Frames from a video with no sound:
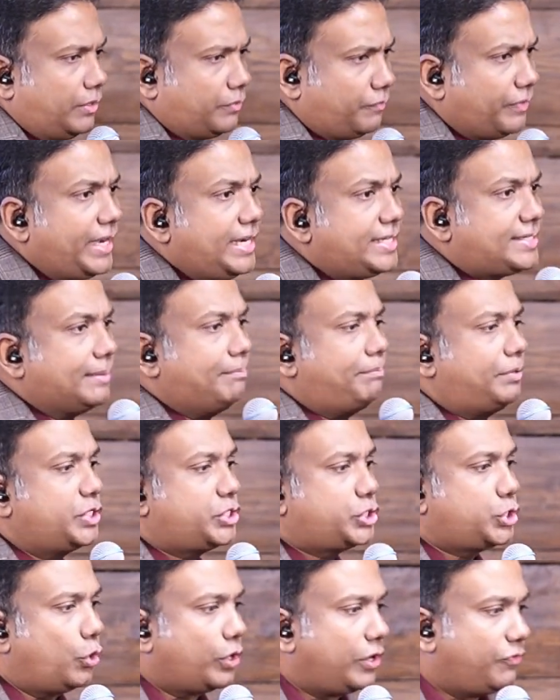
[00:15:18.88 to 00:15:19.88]
Very simple
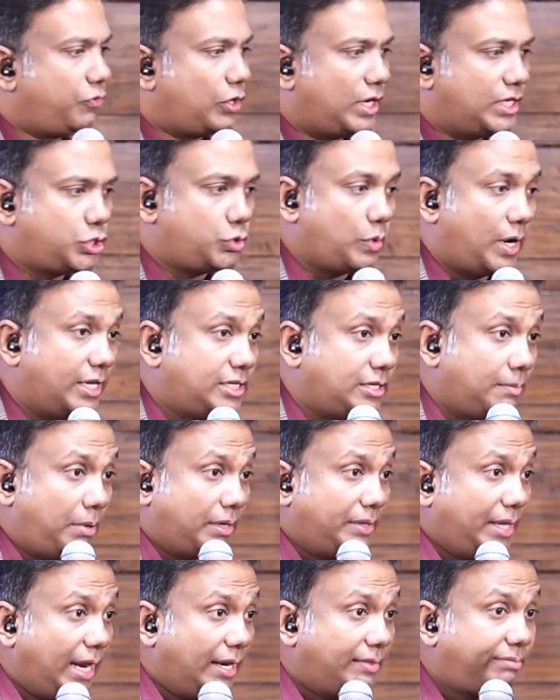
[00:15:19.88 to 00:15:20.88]
story for us to understand,
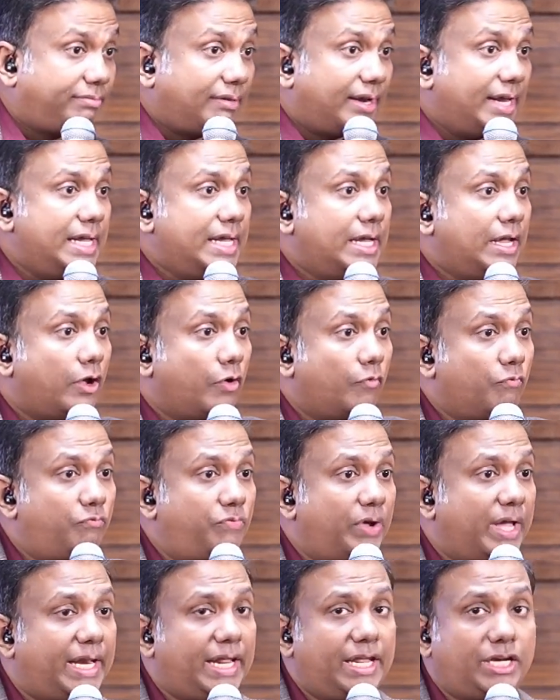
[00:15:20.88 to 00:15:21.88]
but there are 3
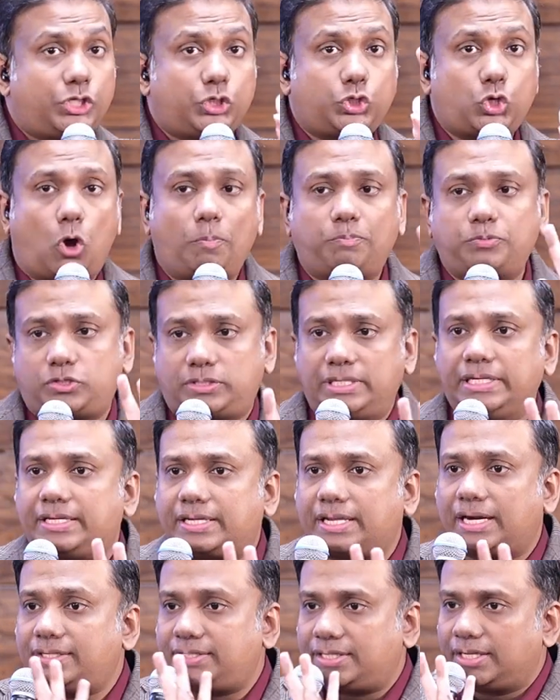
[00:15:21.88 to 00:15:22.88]
very top
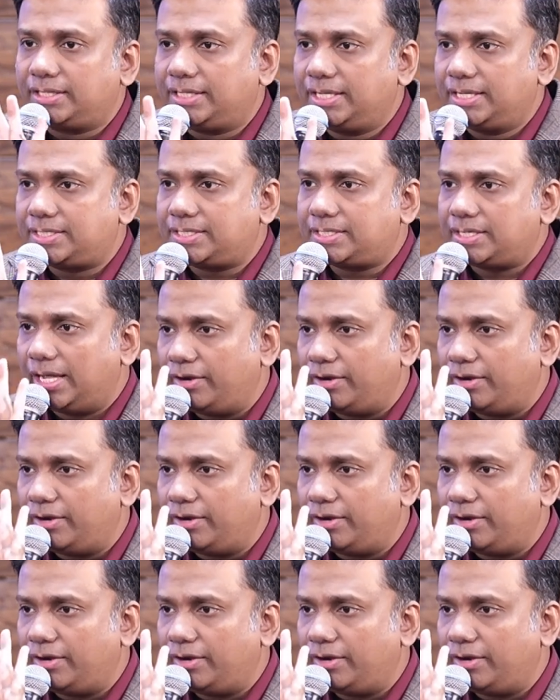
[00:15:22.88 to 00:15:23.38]
secrets in this,